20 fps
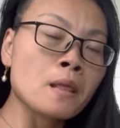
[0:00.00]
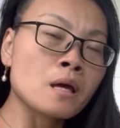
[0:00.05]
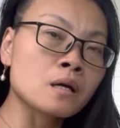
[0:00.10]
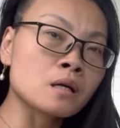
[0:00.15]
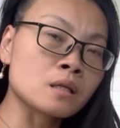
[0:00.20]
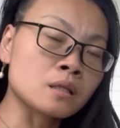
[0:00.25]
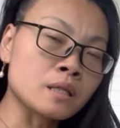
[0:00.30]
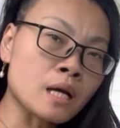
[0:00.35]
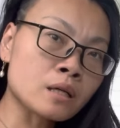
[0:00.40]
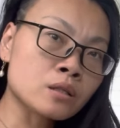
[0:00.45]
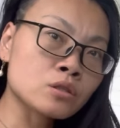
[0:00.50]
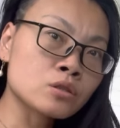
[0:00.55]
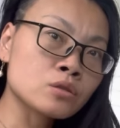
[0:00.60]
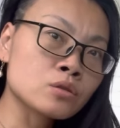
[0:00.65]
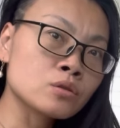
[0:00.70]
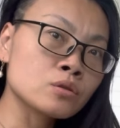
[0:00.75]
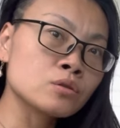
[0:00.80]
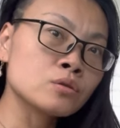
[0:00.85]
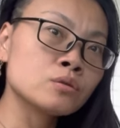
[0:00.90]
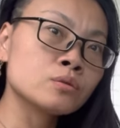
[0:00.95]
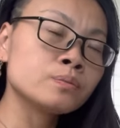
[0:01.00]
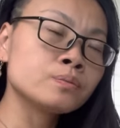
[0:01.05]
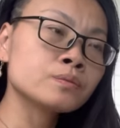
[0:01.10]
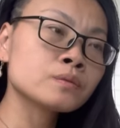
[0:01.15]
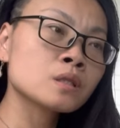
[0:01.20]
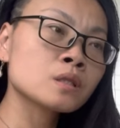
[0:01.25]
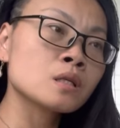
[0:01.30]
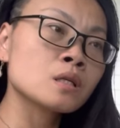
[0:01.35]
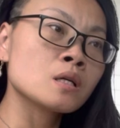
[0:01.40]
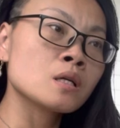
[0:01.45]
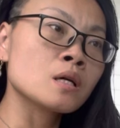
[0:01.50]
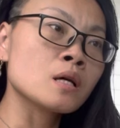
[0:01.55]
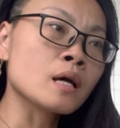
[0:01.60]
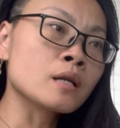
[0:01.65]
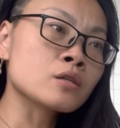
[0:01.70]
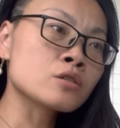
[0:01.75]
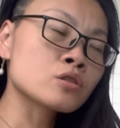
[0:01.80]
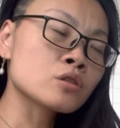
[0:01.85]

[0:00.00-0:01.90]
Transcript: connect to, and